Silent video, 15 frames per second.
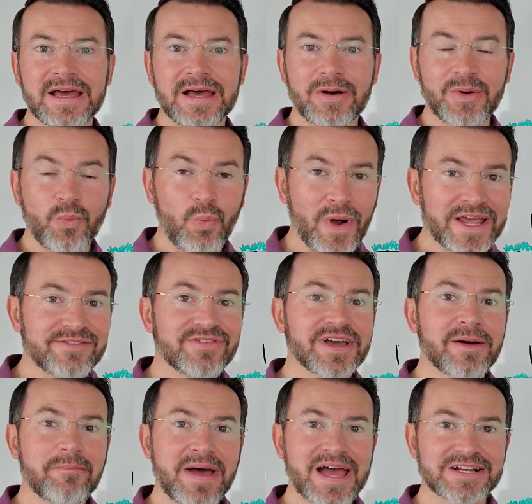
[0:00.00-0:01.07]
waving a
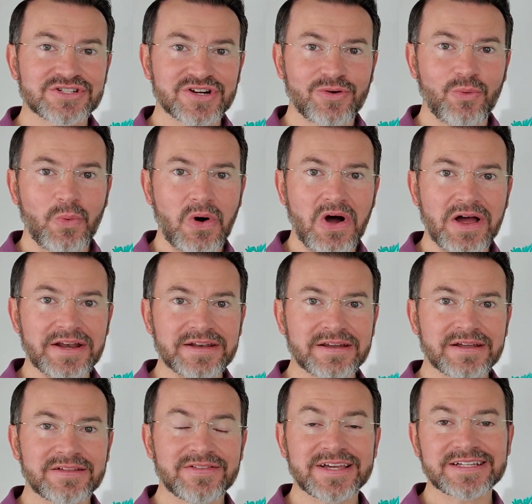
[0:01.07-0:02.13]
magic wand
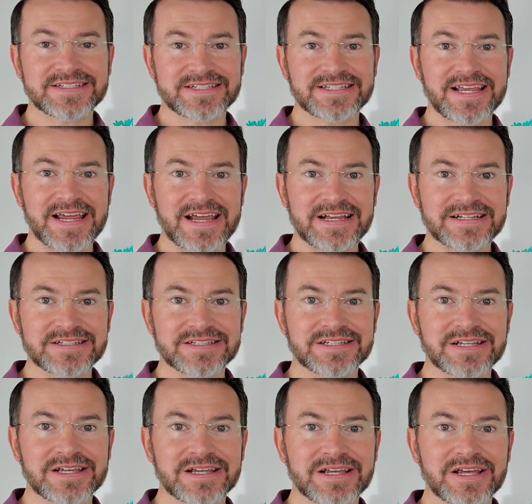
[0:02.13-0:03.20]
that says
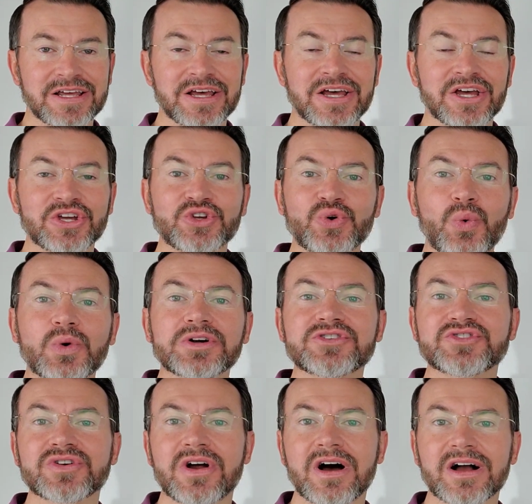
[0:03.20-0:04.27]
your
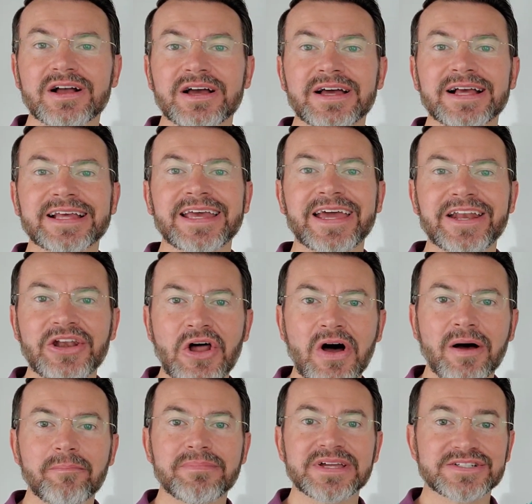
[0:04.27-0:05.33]
truck
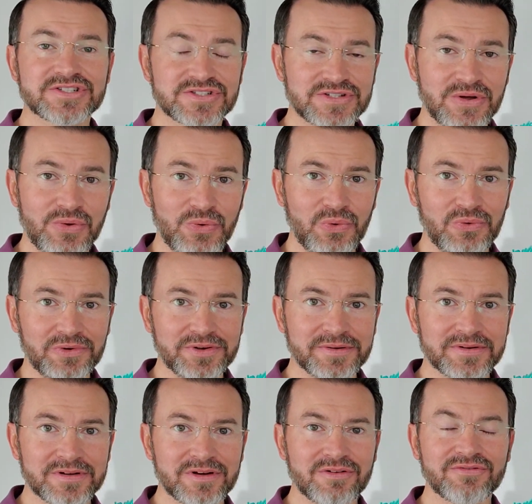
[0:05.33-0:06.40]
cannot be sold
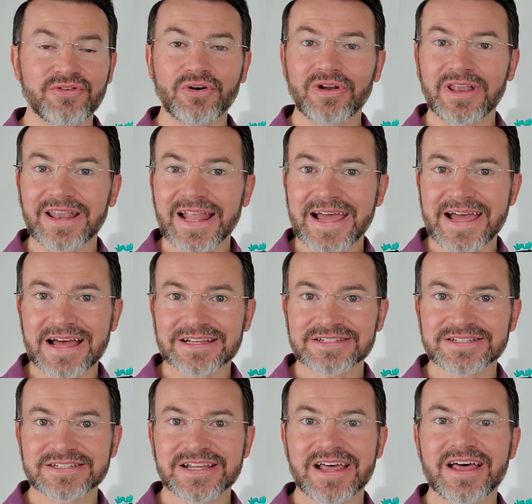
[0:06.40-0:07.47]
for
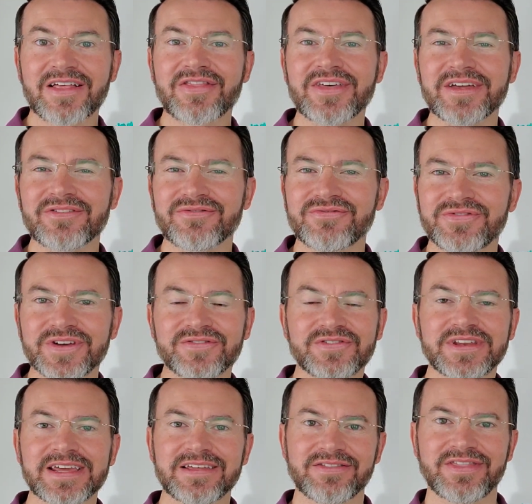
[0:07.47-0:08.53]
less than
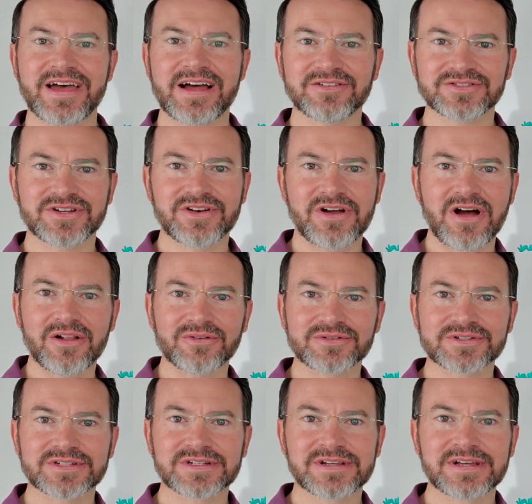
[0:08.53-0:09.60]
$15,000.